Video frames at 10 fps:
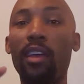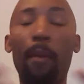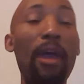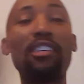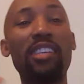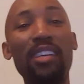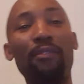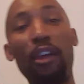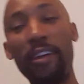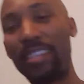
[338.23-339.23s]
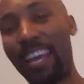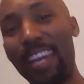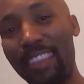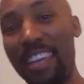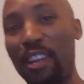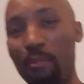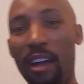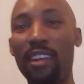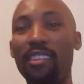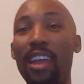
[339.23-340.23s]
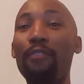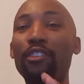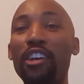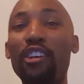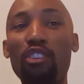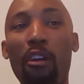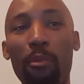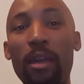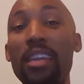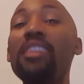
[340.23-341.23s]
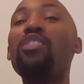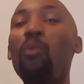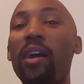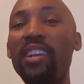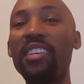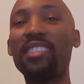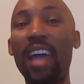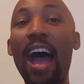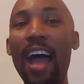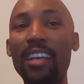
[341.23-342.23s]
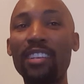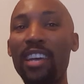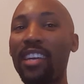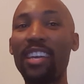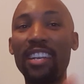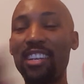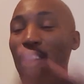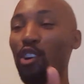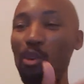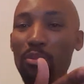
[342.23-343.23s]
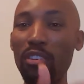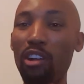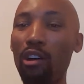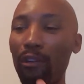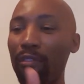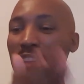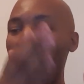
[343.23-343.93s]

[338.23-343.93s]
I'm actually getting very excited thinking about it. Not for Terrence Crawford, but either one of these guys. Can Indongo pull off